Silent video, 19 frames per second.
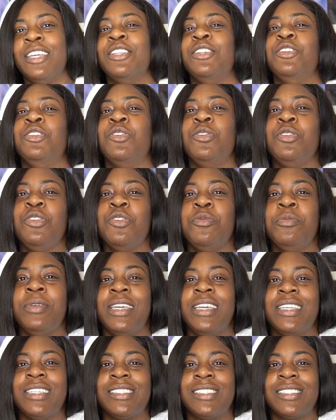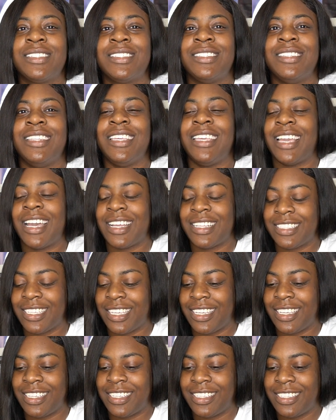you miss
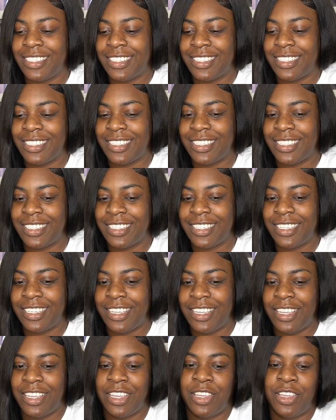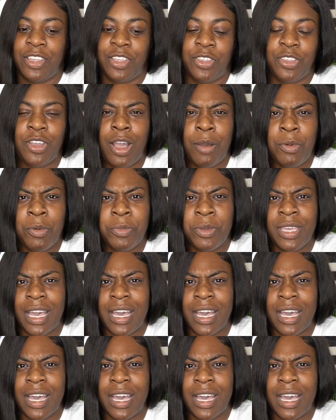Deontay? Y'all, I'm gonna be